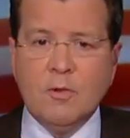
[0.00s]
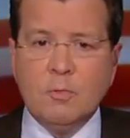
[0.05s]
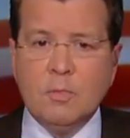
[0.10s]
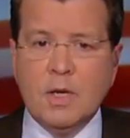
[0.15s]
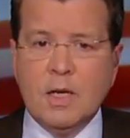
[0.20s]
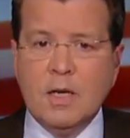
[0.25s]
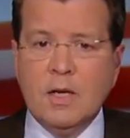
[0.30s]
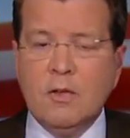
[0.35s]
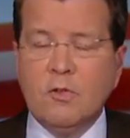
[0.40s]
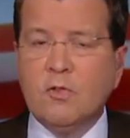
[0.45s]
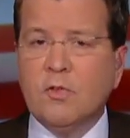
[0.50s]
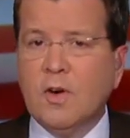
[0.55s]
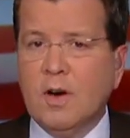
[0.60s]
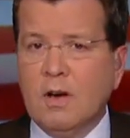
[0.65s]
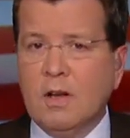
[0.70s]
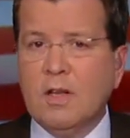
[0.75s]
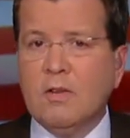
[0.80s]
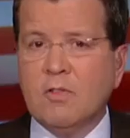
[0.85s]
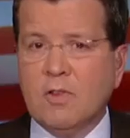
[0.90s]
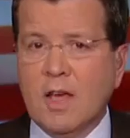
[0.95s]
but it is
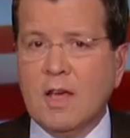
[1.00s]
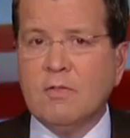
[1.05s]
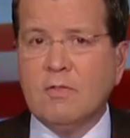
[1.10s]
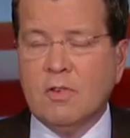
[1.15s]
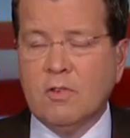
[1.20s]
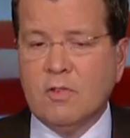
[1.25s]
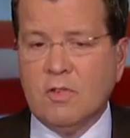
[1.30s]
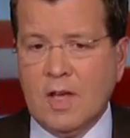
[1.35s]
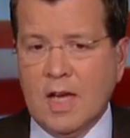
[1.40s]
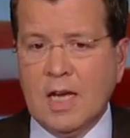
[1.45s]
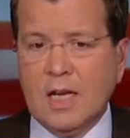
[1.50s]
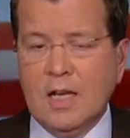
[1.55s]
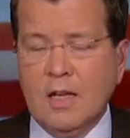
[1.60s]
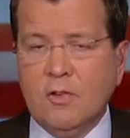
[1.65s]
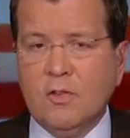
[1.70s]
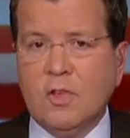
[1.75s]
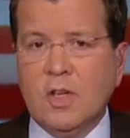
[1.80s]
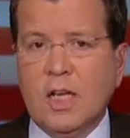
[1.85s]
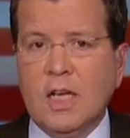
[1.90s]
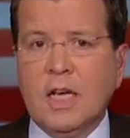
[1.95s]
fairly safe to say,
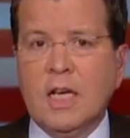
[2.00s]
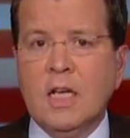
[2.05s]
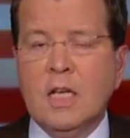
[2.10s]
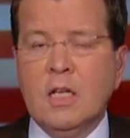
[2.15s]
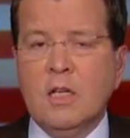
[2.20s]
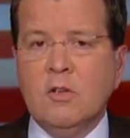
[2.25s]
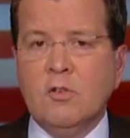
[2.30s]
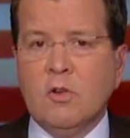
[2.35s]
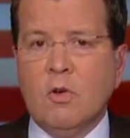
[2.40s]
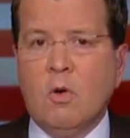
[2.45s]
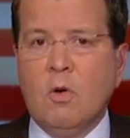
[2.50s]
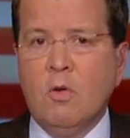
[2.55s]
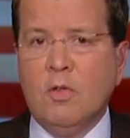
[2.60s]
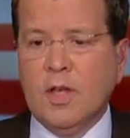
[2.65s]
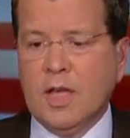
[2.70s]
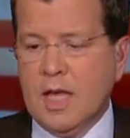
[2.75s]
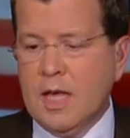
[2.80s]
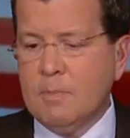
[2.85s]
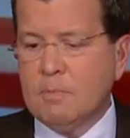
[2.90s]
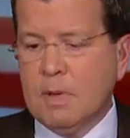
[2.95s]
listening to all the
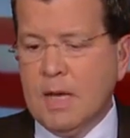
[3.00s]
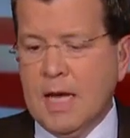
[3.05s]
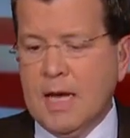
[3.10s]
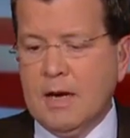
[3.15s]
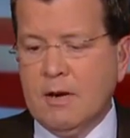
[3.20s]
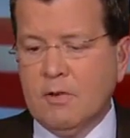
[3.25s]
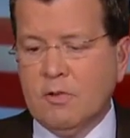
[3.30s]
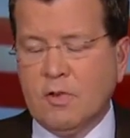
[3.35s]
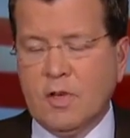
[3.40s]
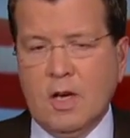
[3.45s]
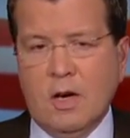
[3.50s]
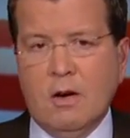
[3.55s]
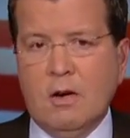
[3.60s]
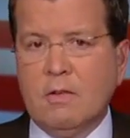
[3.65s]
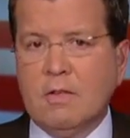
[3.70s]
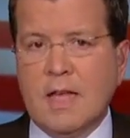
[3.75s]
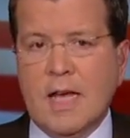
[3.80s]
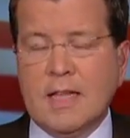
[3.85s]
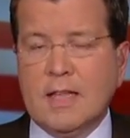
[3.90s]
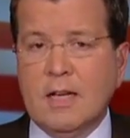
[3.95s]
key players here,
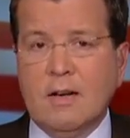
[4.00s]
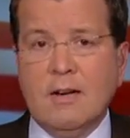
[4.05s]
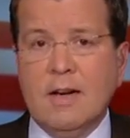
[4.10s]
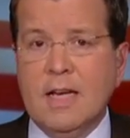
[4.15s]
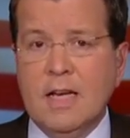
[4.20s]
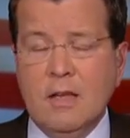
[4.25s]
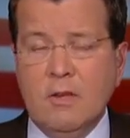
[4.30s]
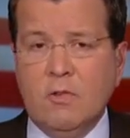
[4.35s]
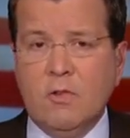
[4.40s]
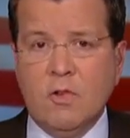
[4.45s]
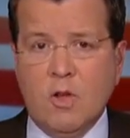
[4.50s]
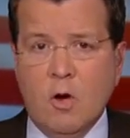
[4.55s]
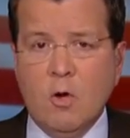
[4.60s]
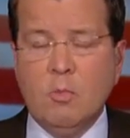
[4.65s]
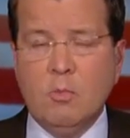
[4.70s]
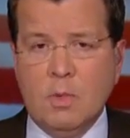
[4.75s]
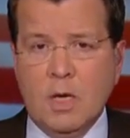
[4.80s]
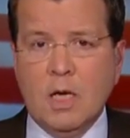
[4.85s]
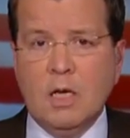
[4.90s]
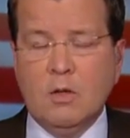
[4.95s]
that there is no
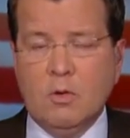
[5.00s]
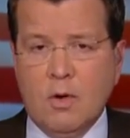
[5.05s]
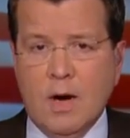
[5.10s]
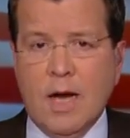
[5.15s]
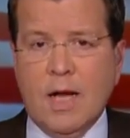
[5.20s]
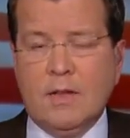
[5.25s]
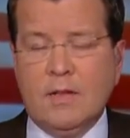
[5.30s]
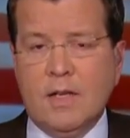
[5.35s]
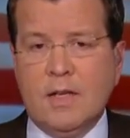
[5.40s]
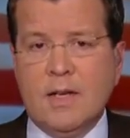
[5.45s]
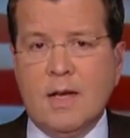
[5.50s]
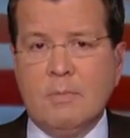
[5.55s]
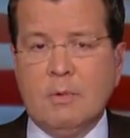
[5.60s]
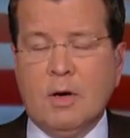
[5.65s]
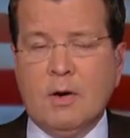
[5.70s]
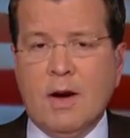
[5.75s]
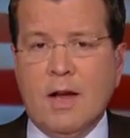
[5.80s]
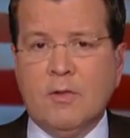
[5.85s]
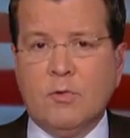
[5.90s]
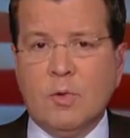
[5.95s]
middle ground. The
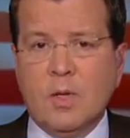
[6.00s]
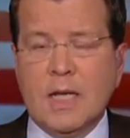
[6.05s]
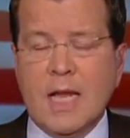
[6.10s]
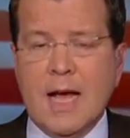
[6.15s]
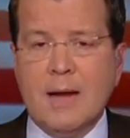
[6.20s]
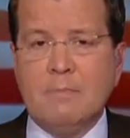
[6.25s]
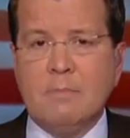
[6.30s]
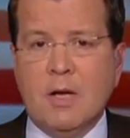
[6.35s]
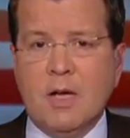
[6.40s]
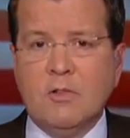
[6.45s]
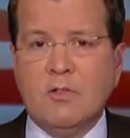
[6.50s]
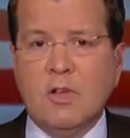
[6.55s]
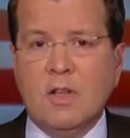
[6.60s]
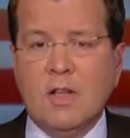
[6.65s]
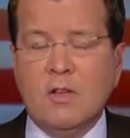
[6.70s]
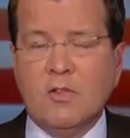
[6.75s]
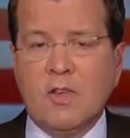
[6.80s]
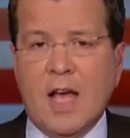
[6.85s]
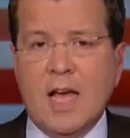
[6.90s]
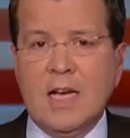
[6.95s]
Democrats will not budge on
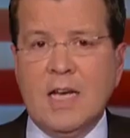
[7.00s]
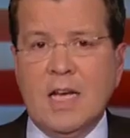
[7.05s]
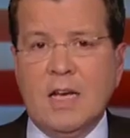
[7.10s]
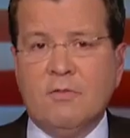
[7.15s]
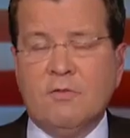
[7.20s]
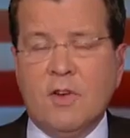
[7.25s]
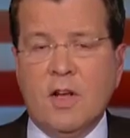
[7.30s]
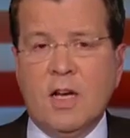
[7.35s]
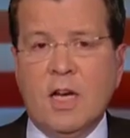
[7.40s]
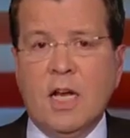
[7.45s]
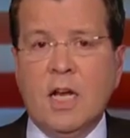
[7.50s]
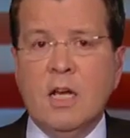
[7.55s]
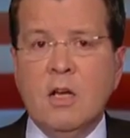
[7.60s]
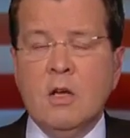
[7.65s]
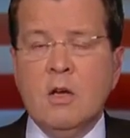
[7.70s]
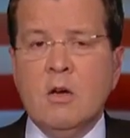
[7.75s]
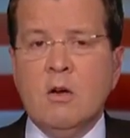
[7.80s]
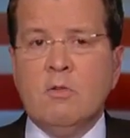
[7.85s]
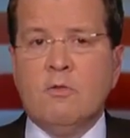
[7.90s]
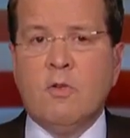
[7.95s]
this idea of funding
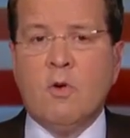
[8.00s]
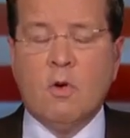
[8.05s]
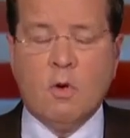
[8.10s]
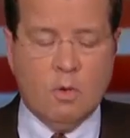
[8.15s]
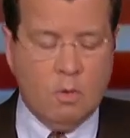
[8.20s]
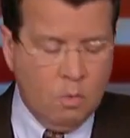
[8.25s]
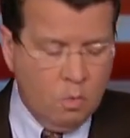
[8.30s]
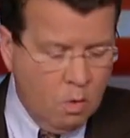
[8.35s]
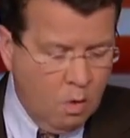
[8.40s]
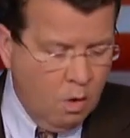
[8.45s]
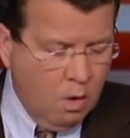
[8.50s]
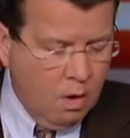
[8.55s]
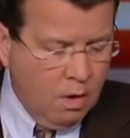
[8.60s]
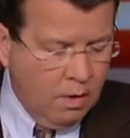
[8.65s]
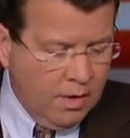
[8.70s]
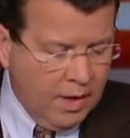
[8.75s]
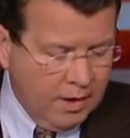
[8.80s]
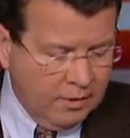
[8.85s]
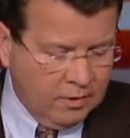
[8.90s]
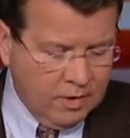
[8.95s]
for a wall
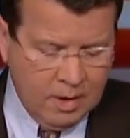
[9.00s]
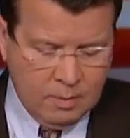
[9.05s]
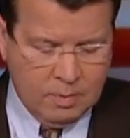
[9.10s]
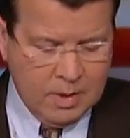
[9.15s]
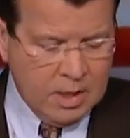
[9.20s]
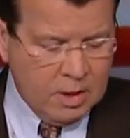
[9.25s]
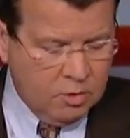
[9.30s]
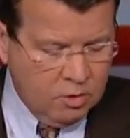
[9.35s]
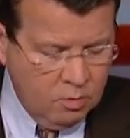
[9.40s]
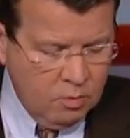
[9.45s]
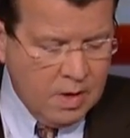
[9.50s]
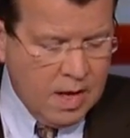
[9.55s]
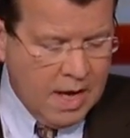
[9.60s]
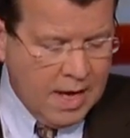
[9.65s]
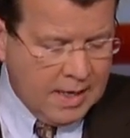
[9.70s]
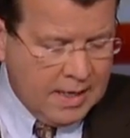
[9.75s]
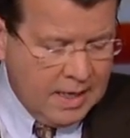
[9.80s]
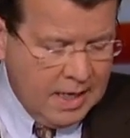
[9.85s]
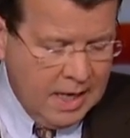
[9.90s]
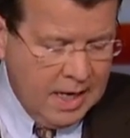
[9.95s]
they say we do
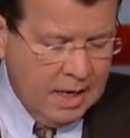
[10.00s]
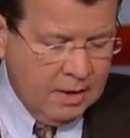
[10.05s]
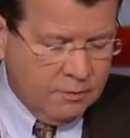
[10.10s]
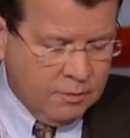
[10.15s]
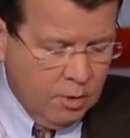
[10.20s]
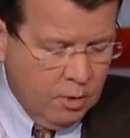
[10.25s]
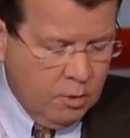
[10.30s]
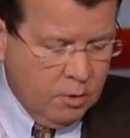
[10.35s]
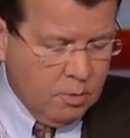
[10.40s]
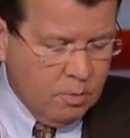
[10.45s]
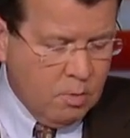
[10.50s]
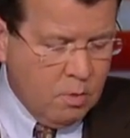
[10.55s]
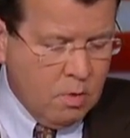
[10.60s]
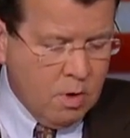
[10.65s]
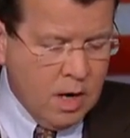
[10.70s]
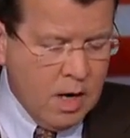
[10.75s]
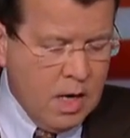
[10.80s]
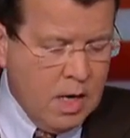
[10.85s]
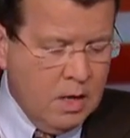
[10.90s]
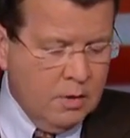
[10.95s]
not need.
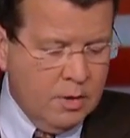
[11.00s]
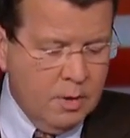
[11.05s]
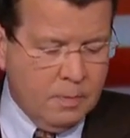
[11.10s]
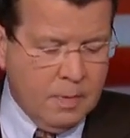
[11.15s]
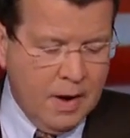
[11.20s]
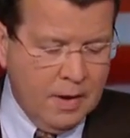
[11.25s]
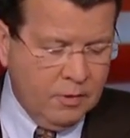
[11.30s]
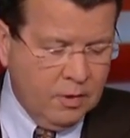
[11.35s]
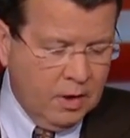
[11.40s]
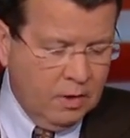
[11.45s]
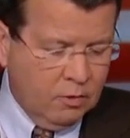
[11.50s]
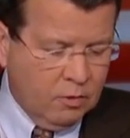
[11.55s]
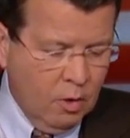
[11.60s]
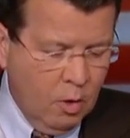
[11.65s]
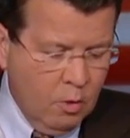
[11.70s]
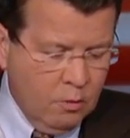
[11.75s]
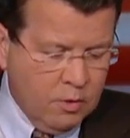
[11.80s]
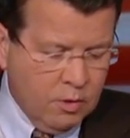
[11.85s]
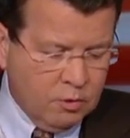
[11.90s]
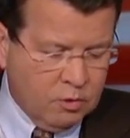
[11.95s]
Furthermore, the president's
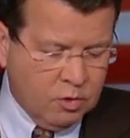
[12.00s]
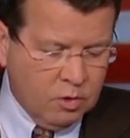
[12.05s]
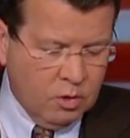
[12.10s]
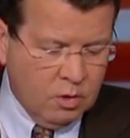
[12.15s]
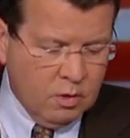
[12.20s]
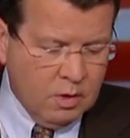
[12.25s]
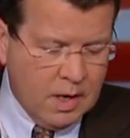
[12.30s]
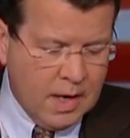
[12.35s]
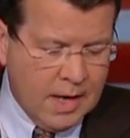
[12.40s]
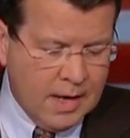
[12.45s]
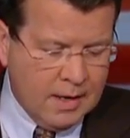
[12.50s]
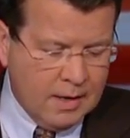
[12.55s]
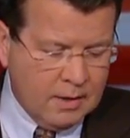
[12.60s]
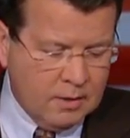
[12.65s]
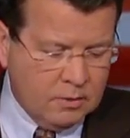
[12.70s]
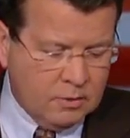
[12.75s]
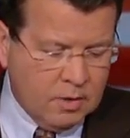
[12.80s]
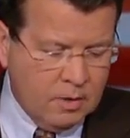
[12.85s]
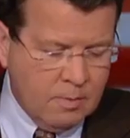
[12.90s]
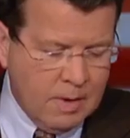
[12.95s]
overture uh,
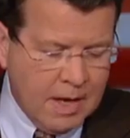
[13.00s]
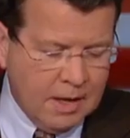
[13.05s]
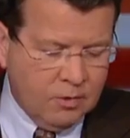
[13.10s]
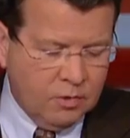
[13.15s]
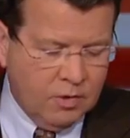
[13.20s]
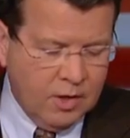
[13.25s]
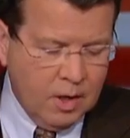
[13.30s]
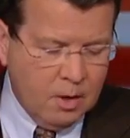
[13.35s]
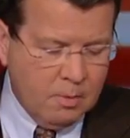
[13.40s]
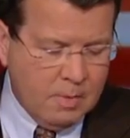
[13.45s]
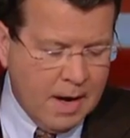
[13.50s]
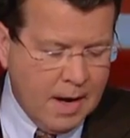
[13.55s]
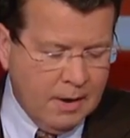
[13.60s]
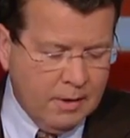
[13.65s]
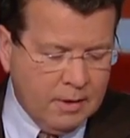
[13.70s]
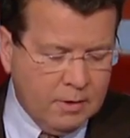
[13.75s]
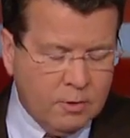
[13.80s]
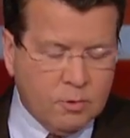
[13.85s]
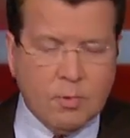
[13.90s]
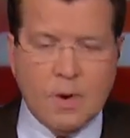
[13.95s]
to make steel
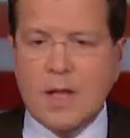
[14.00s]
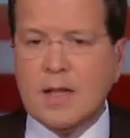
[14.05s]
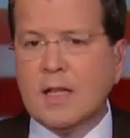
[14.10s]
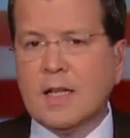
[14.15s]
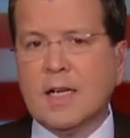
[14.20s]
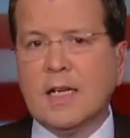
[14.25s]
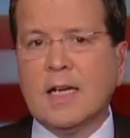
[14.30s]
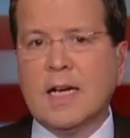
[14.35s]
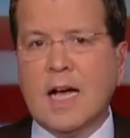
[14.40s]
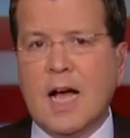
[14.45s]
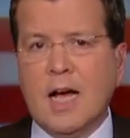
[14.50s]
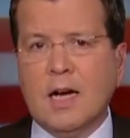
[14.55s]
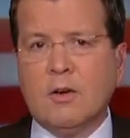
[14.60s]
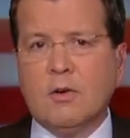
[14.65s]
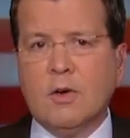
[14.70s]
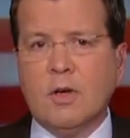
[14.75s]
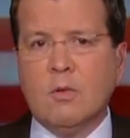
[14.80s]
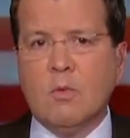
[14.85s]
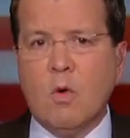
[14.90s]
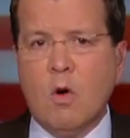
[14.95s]
barriers rather than a
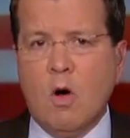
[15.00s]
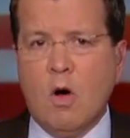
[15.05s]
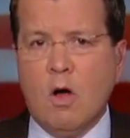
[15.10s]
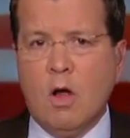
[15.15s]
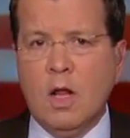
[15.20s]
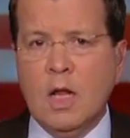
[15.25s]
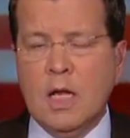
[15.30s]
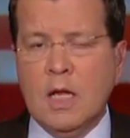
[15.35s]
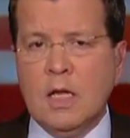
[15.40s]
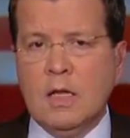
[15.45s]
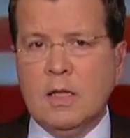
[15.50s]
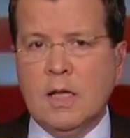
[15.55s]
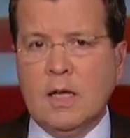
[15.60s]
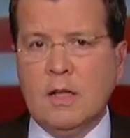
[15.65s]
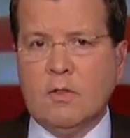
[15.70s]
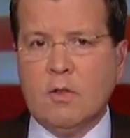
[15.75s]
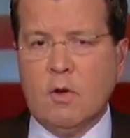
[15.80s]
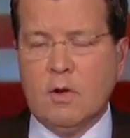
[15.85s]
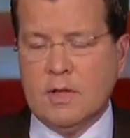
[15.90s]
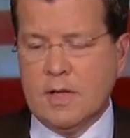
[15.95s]
concrete wall that he
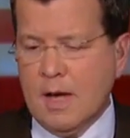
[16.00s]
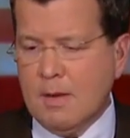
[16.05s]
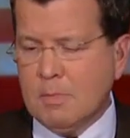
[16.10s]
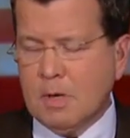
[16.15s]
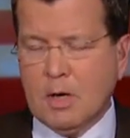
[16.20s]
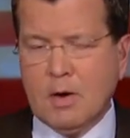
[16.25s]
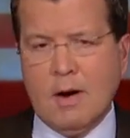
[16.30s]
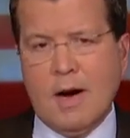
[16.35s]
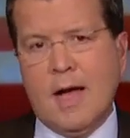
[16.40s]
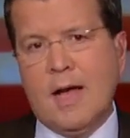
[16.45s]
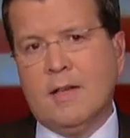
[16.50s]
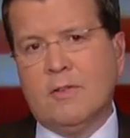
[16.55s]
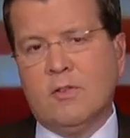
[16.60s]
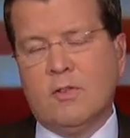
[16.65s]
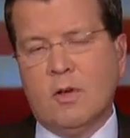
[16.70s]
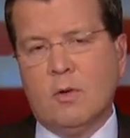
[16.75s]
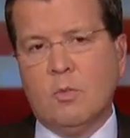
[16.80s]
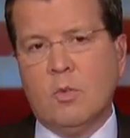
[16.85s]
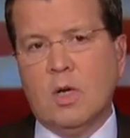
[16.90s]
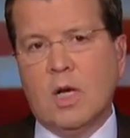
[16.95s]
thought Democrats
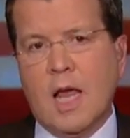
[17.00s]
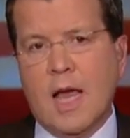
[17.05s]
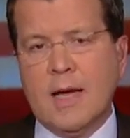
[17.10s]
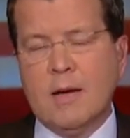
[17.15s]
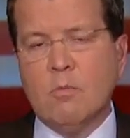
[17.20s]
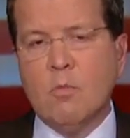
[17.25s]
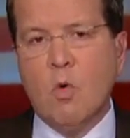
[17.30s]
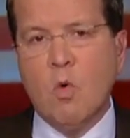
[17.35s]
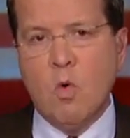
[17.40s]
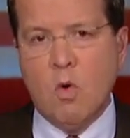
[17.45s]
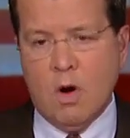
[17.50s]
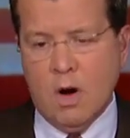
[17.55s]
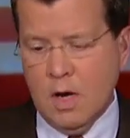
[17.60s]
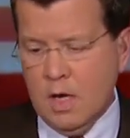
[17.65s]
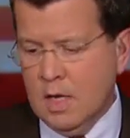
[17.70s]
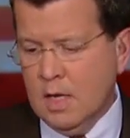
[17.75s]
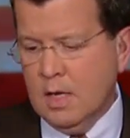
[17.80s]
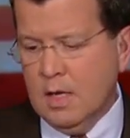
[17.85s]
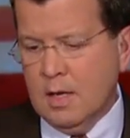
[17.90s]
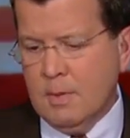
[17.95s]
uh, would like more
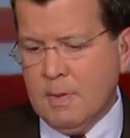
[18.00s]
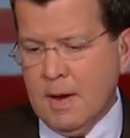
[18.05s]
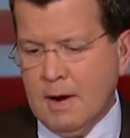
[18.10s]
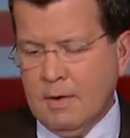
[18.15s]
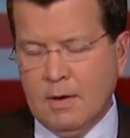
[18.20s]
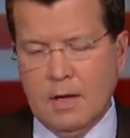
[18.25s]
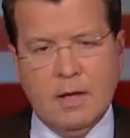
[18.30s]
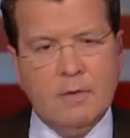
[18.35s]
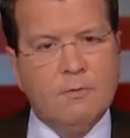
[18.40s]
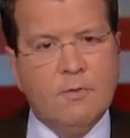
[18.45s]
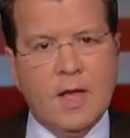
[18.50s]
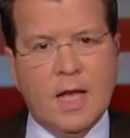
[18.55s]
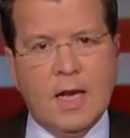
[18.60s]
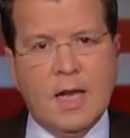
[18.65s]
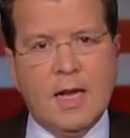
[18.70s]
apparently fell